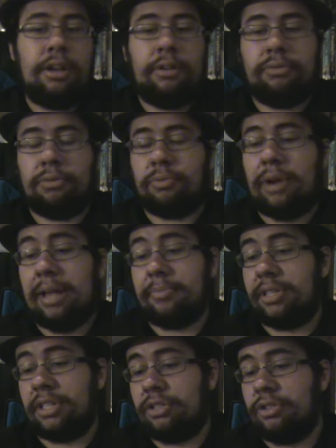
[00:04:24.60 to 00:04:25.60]
for
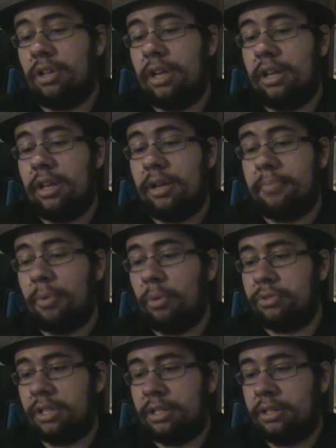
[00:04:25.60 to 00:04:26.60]
Ramsay
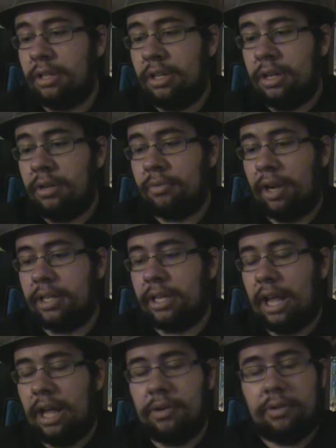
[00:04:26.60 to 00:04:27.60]
Bolton right
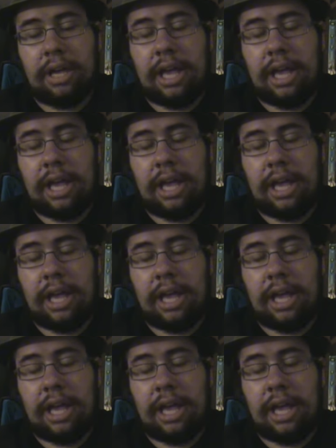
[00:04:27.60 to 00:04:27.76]
now.